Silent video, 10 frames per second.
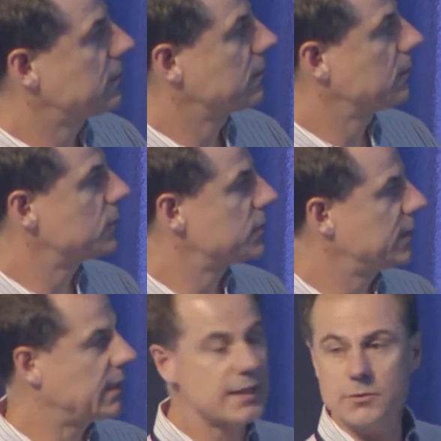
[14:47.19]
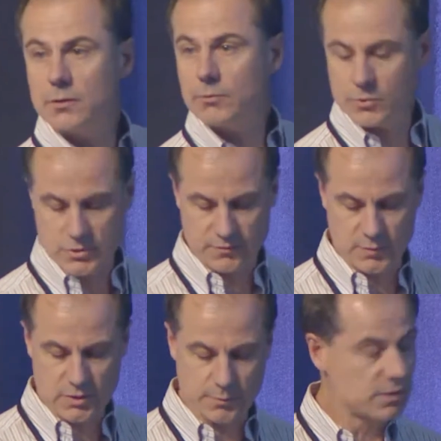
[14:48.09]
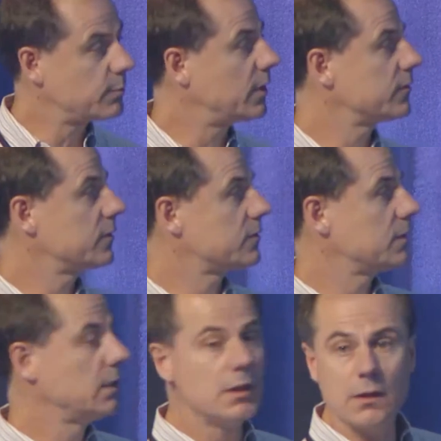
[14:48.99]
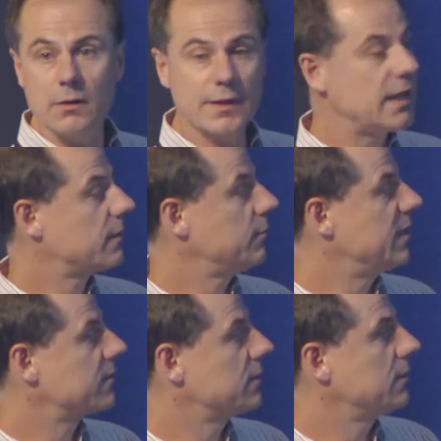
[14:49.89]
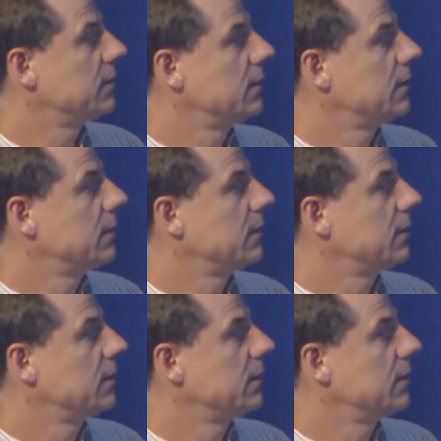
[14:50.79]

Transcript: the conclusion that natural erosion of bitumen deposits along the Athabasca